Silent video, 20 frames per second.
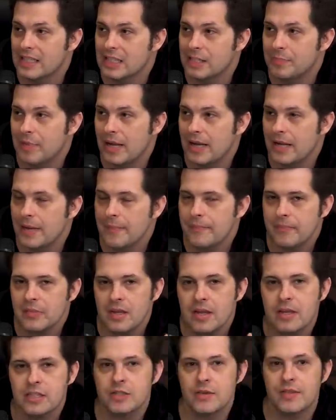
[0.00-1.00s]
it's spitting.
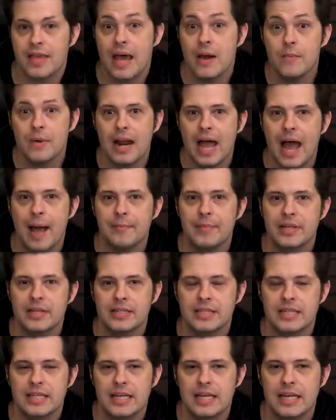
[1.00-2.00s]
So then what
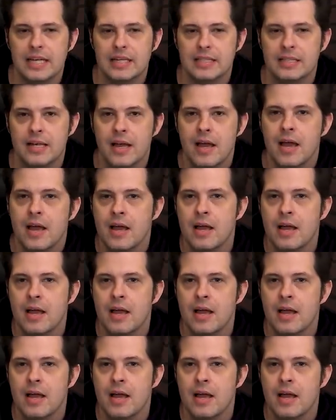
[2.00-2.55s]
happens is